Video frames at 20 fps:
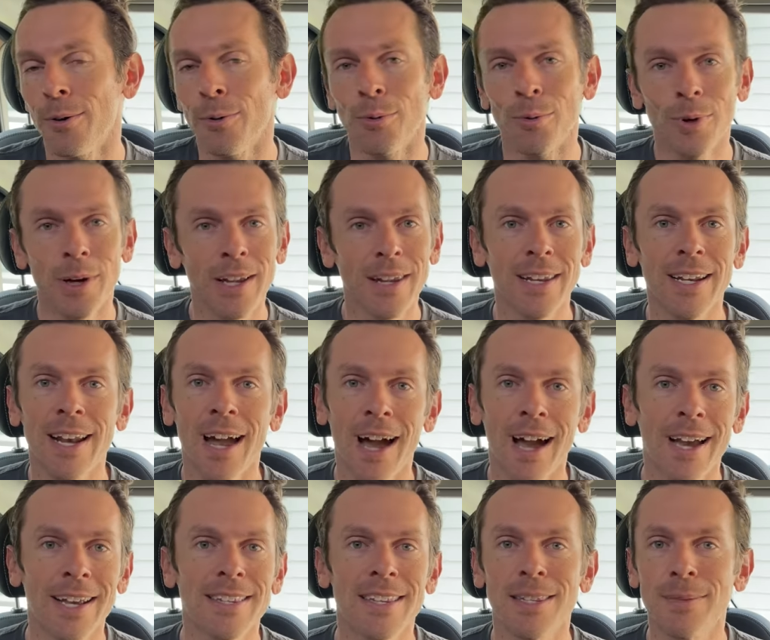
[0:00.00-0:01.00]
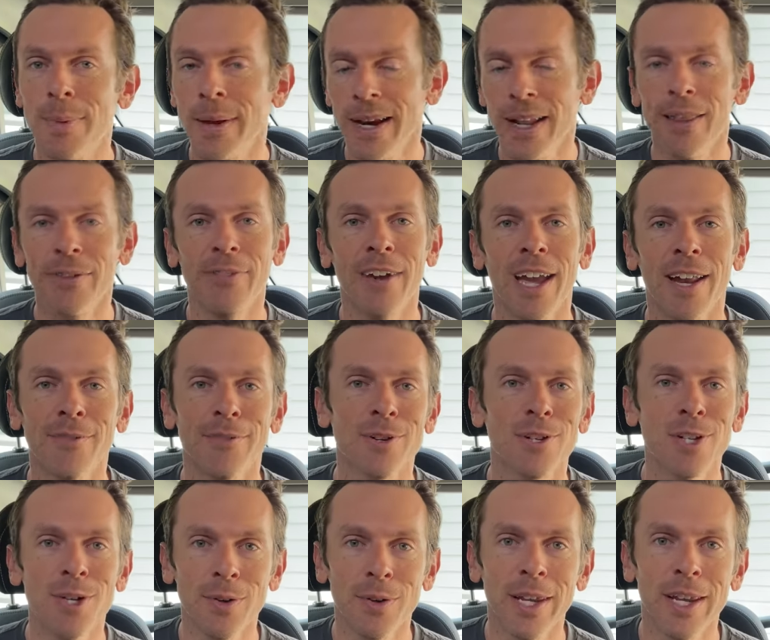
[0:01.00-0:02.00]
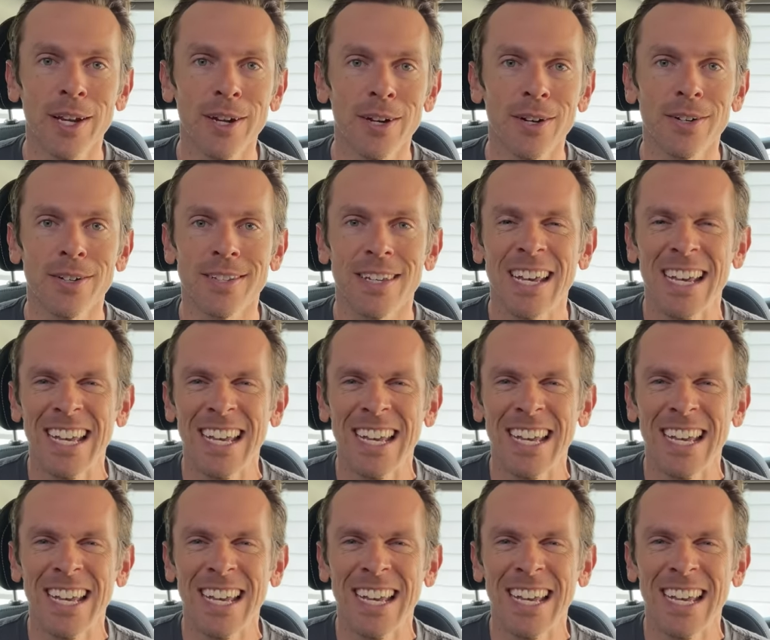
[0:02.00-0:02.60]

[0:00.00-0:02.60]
Really nice. It's been in the van for 2 years.